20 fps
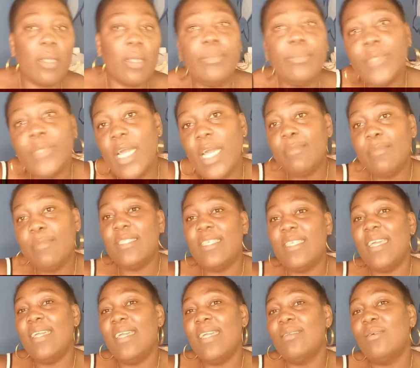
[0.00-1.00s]
I'm
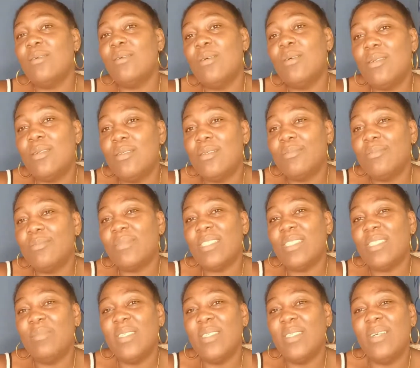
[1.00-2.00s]
saying, oh,
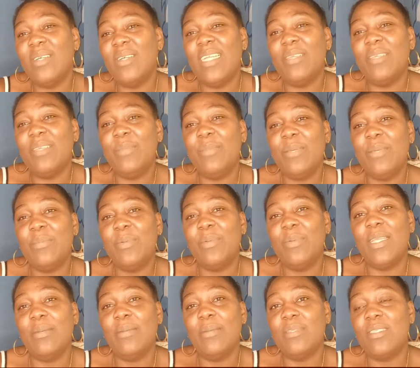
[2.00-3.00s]
you know, all the people
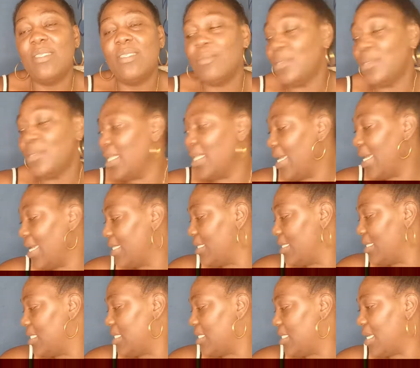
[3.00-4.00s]
them see me like this,
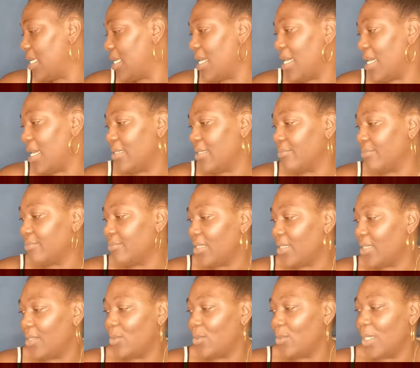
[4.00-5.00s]
yeah. You
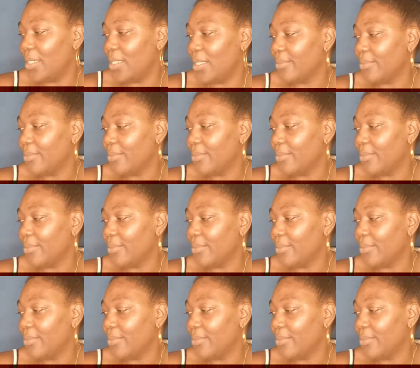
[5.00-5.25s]
know?